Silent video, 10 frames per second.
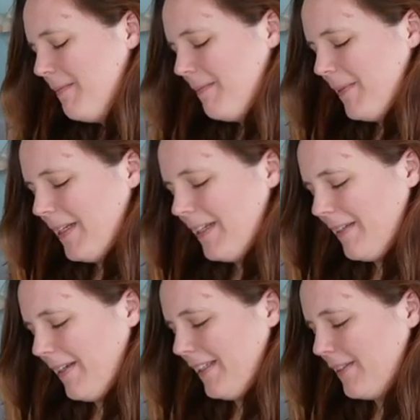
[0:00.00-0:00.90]
But
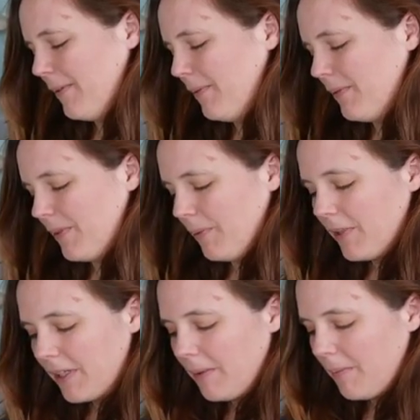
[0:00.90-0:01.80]
anyway, so we're
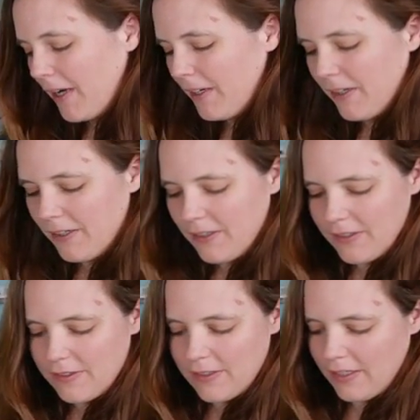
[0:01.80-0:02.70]
gonna miter
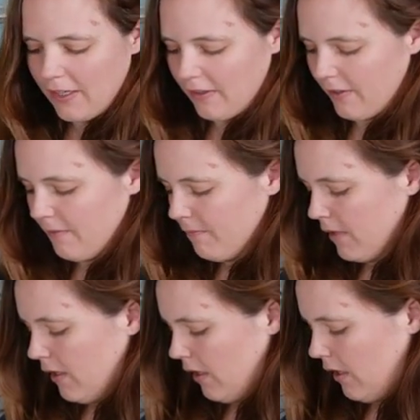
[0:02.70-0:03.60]
this together,
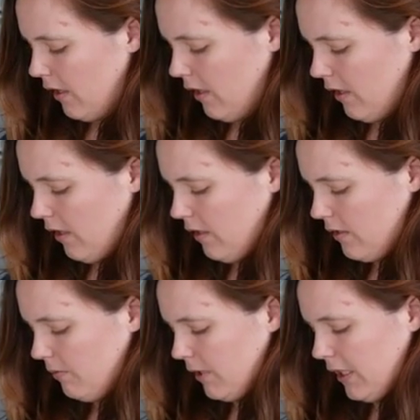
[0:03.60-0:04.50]
and
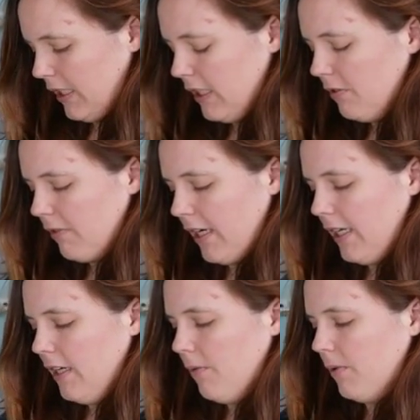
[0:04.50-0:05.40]
we're gonna get it
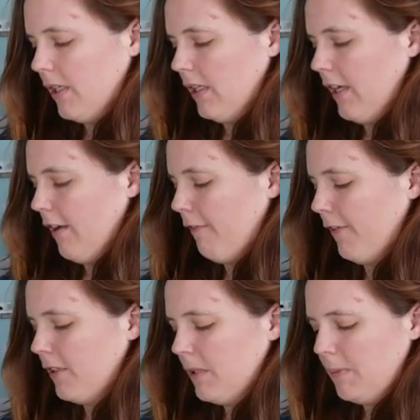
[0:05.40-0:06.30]
ready. We're gonna lay our
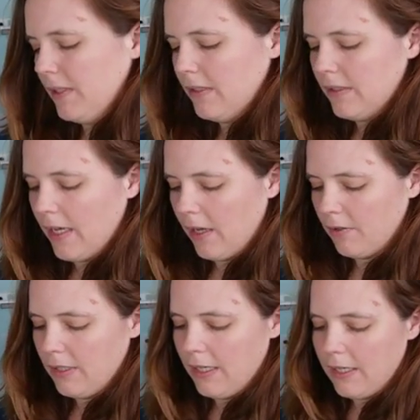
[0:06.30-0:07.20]
first piece
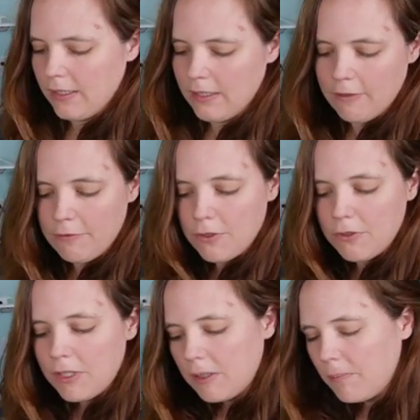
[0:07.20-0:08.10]
down, and if you're
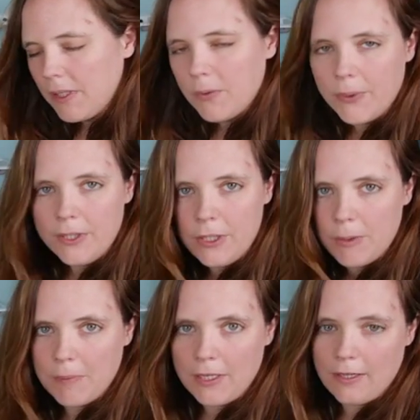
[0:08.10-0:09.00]
doing a big quilt, you
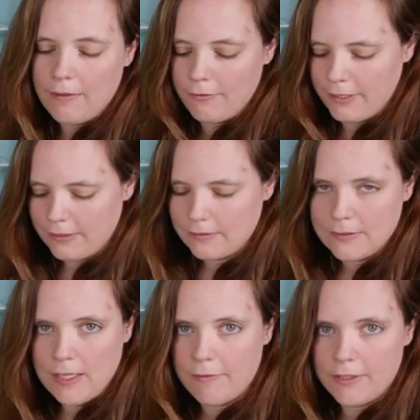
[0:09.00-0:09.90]
might have like
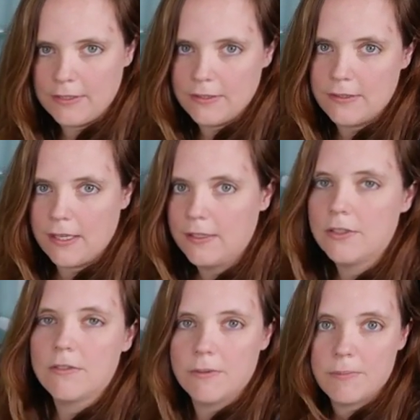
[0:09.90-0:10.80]
7 to 10
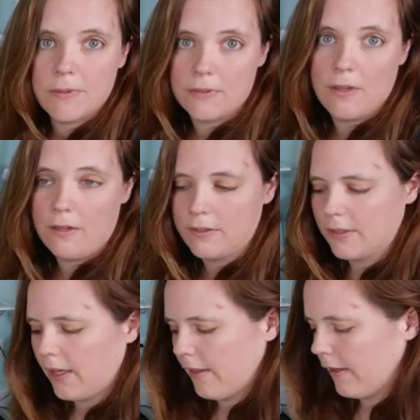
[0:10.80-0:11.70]
strips all
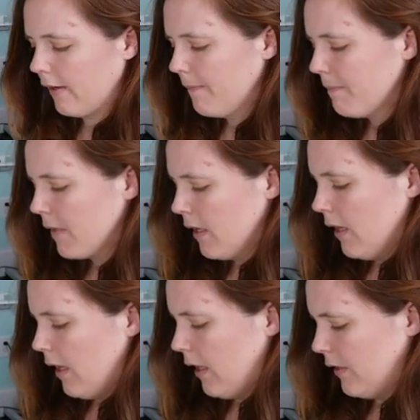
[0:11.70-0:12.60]
together.
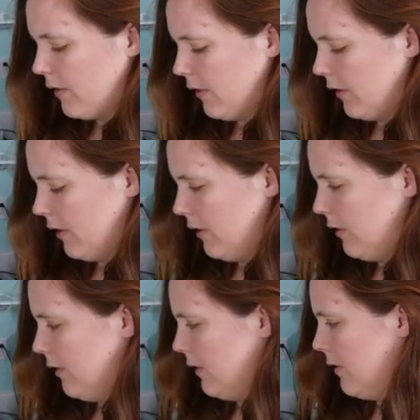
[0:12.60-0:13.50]
So you're gonna
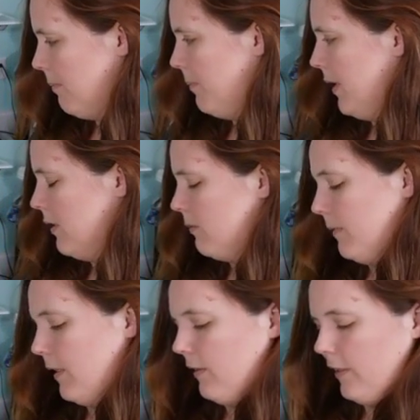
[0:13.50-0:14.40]
do this a bunch, but
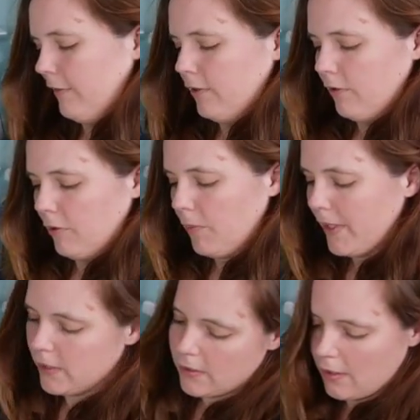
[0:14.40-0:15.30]
I only have to do it
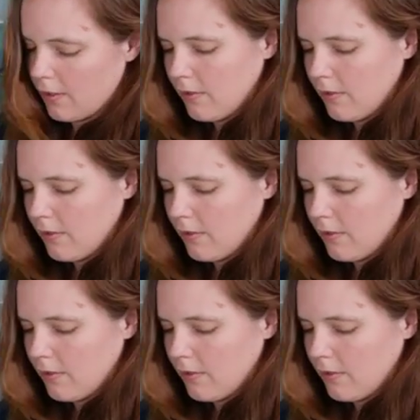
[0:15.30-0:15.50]
once. Huh.